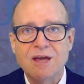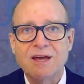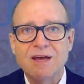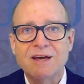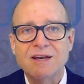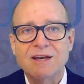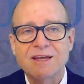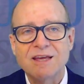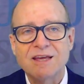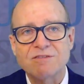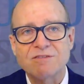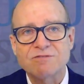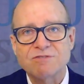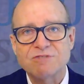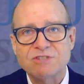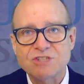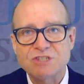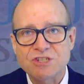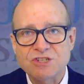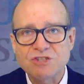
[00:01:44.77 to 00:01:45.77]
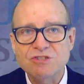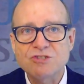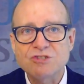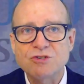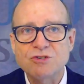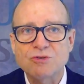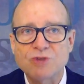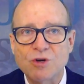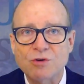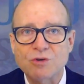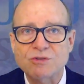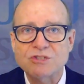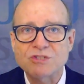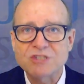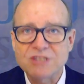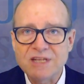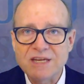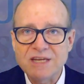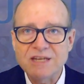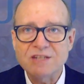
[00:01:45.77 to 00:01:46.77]
And again, physicians who don't
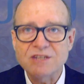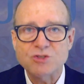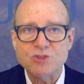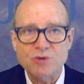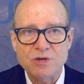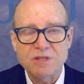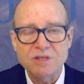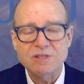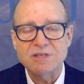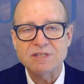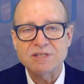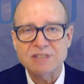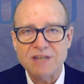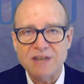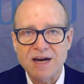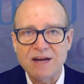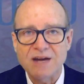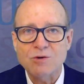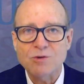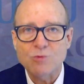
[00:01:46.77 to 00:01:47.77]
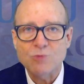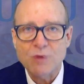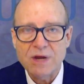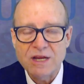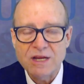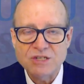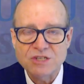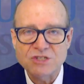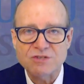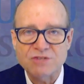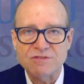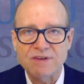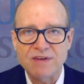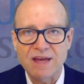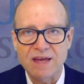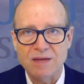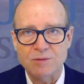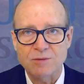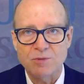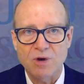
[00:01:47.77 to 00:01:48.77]
see and treat the entire range of
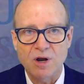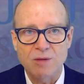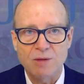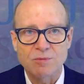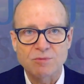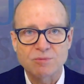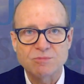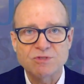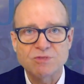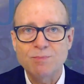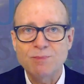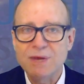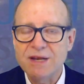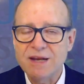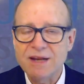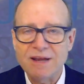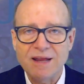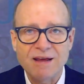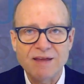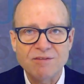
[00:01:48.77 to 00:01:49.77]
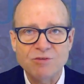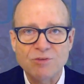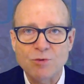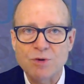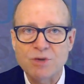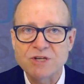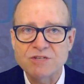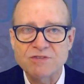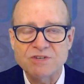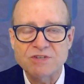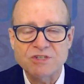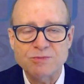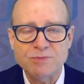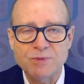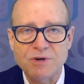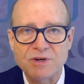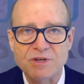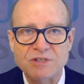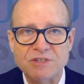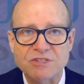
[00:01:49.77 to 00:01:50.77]
hand problems may not have the range of
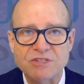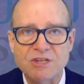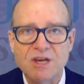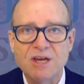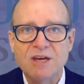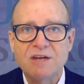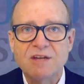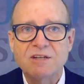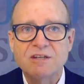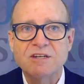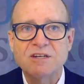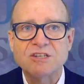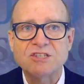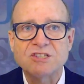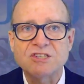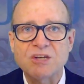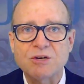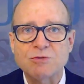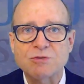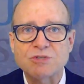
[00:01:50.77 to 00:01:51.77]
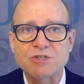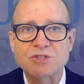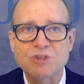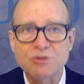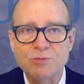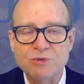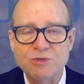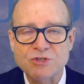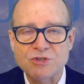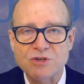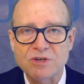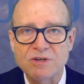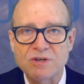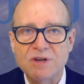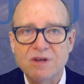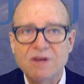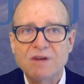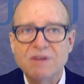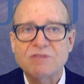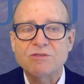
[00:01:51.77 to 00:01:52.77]
experience to distinguish Dupuytren
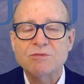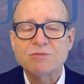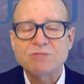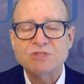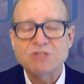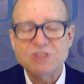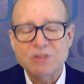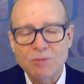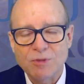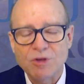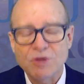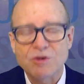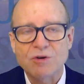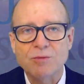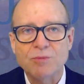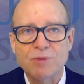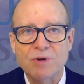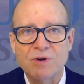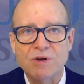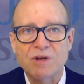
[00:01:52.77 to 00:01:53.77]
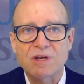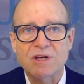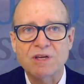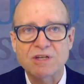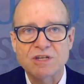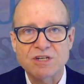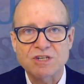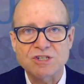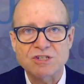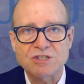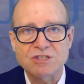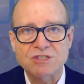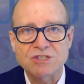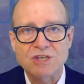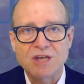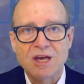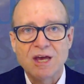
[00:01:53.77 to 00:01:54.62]
from similar appearing conditions.